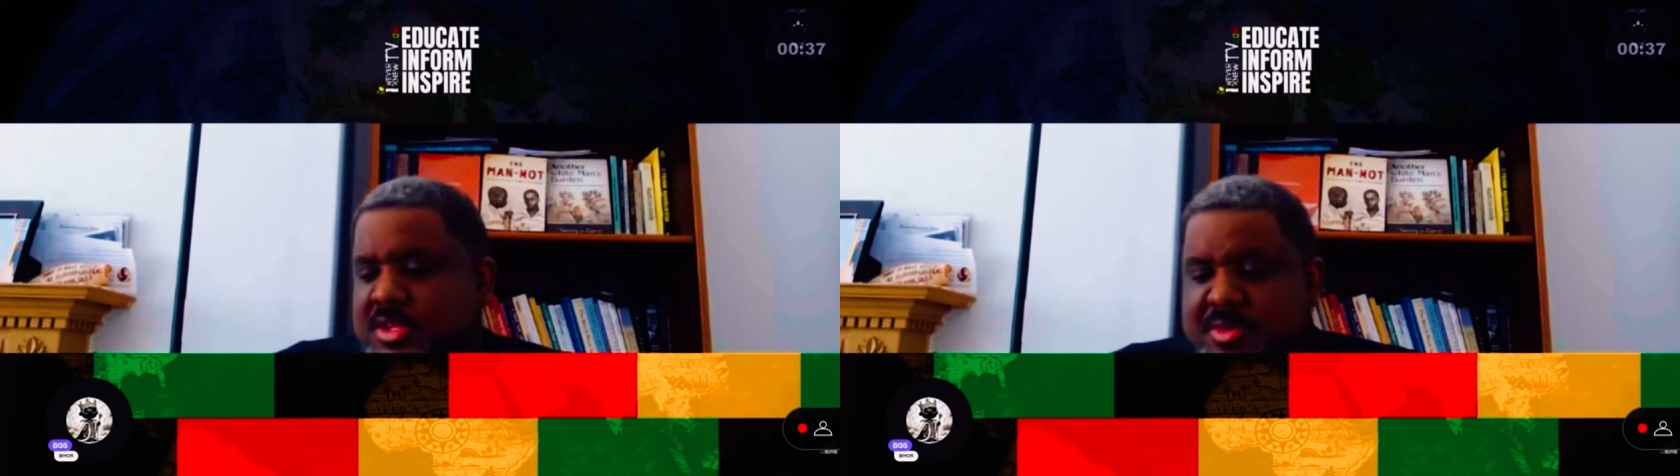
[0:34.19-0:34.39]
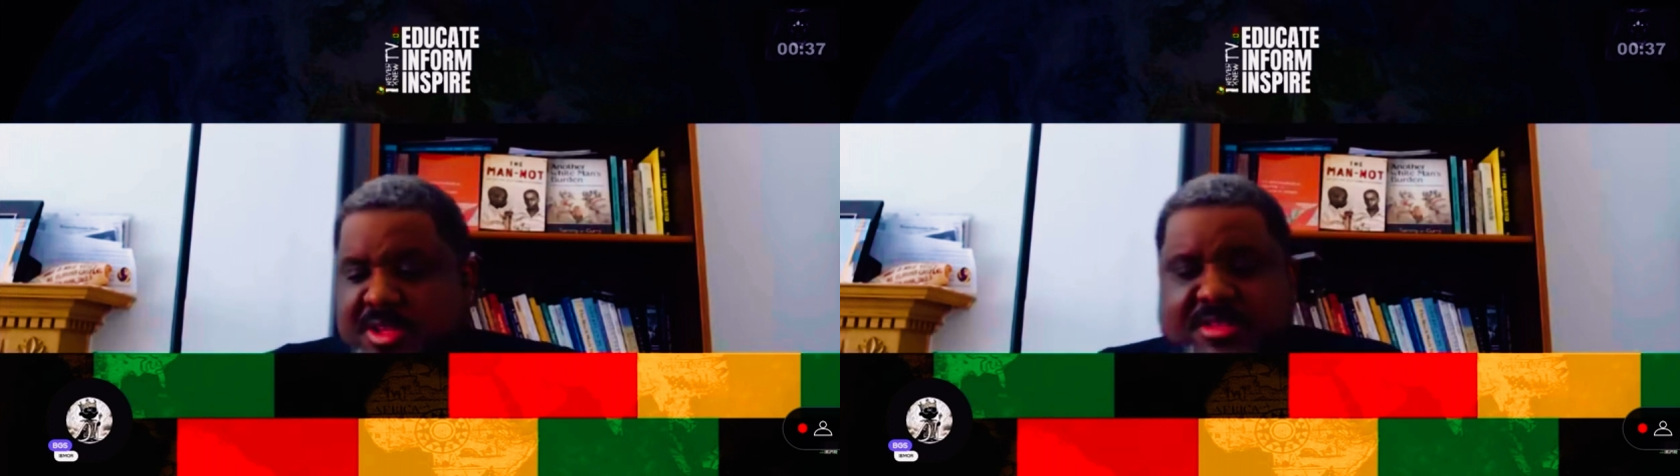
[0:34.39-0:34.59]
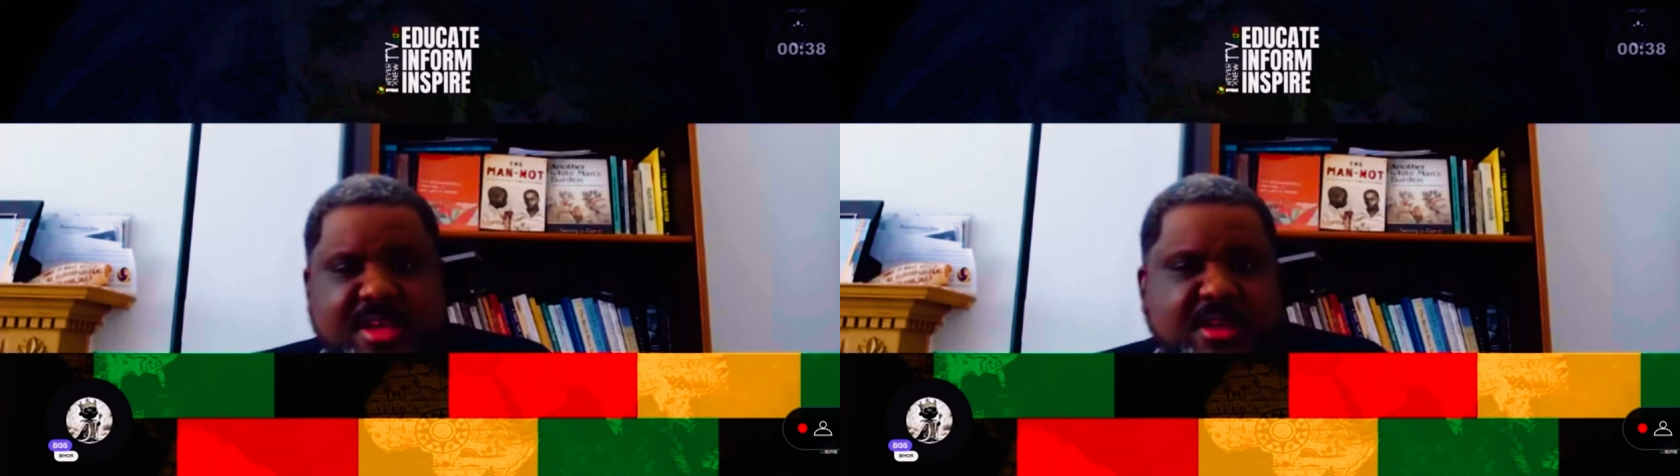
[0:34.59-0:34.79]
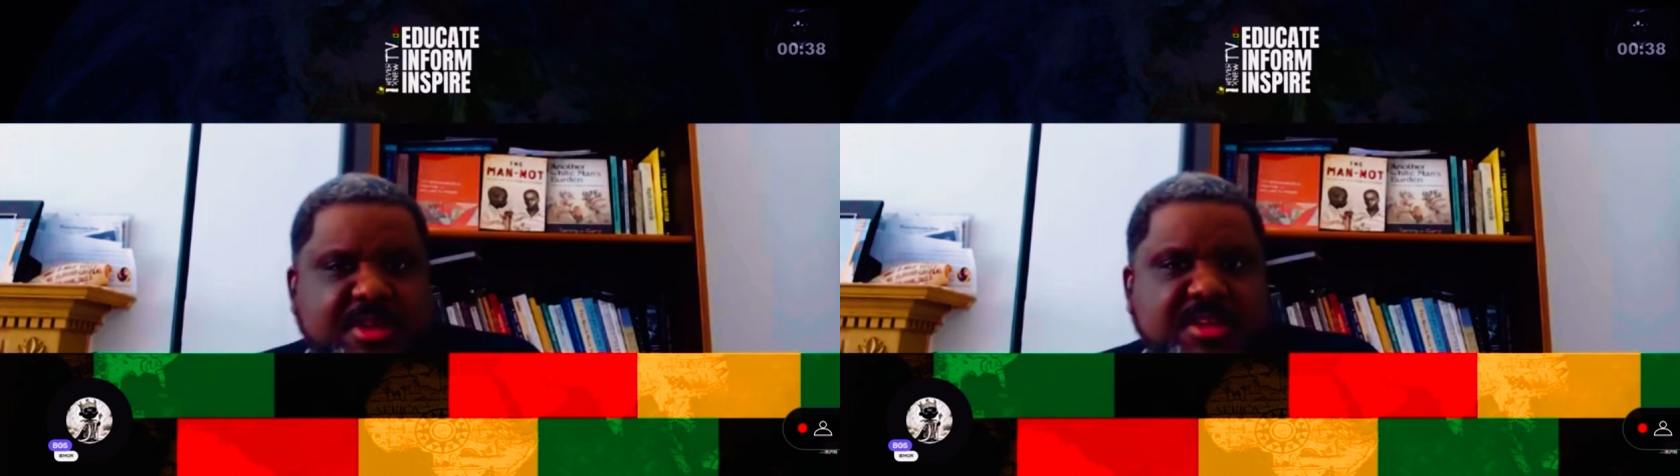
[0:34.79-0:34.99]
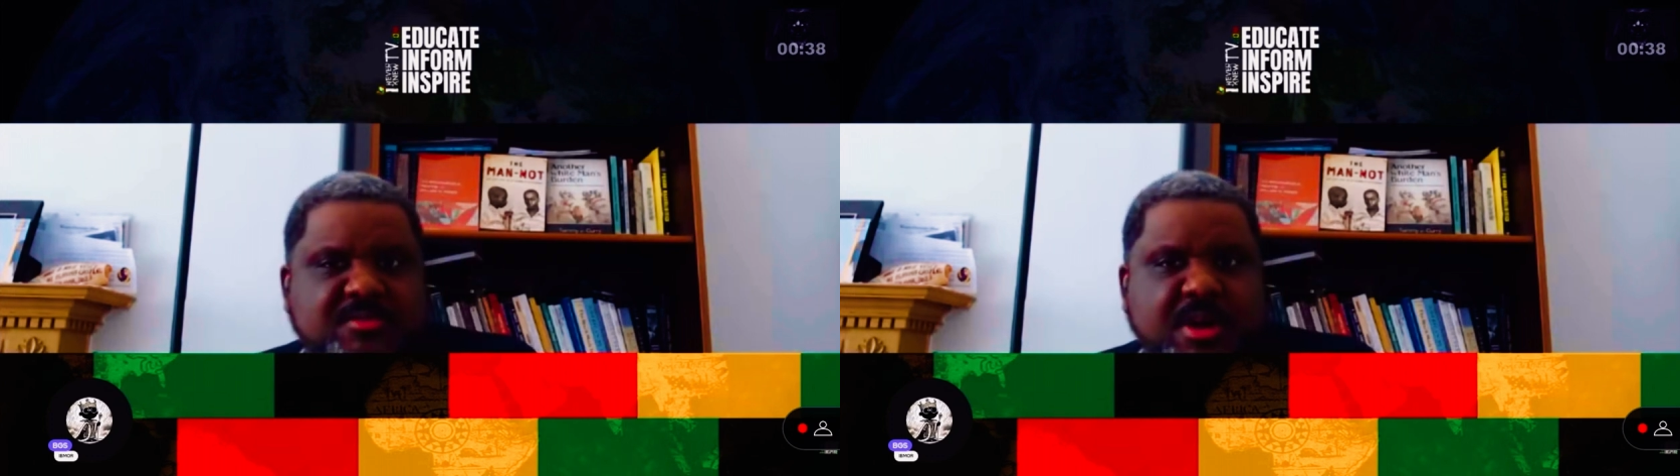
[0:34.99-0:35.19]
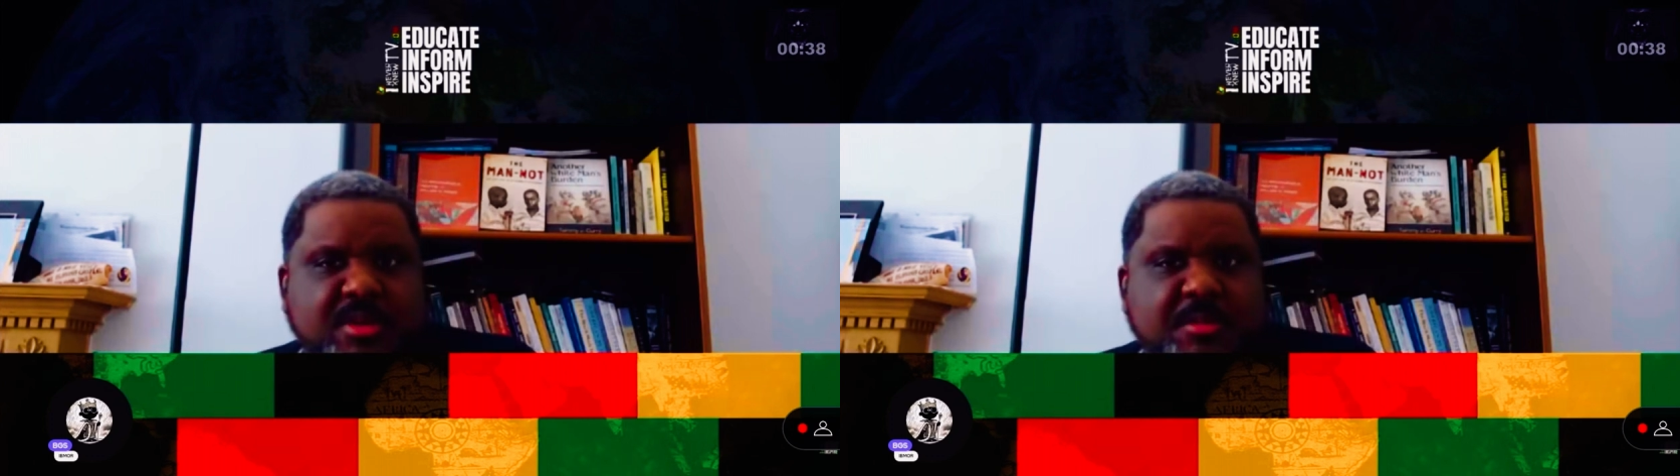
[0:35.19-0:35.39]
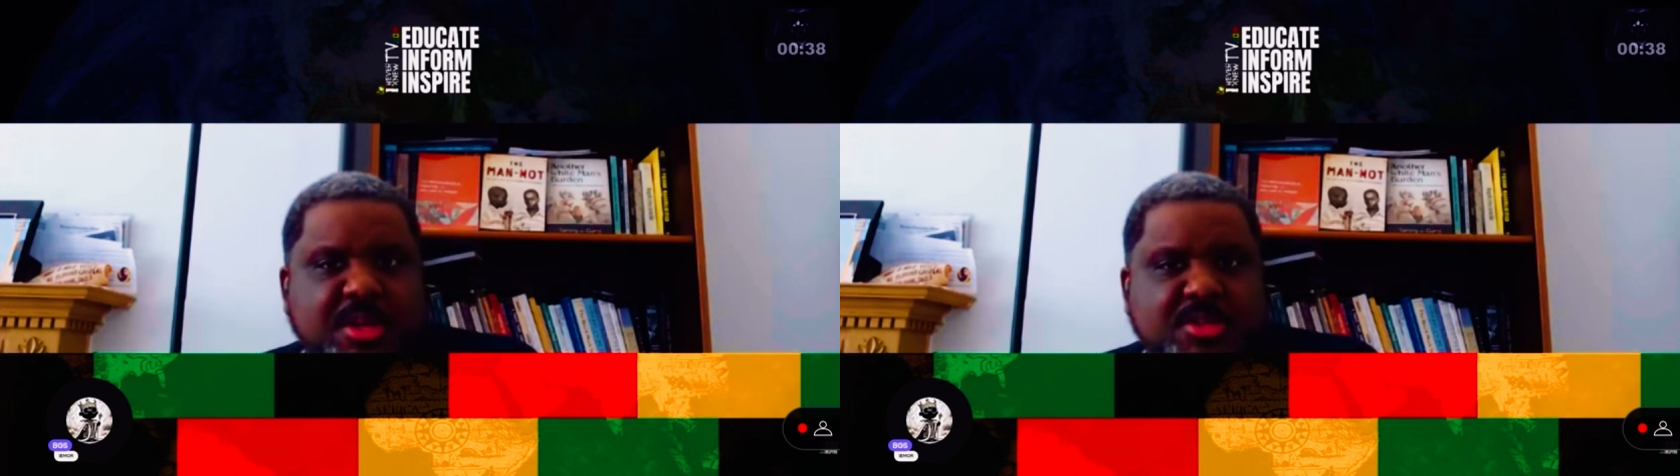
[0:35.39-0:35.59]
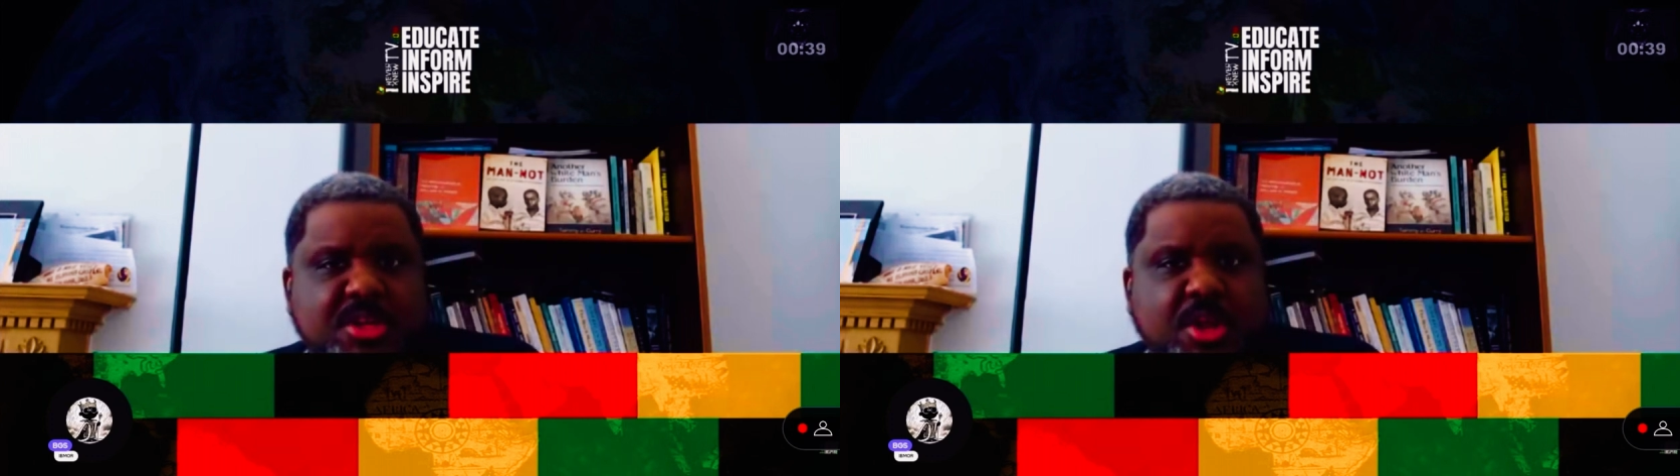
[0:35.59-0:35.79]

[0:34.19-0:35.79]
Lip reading: to mean the same thing as male domination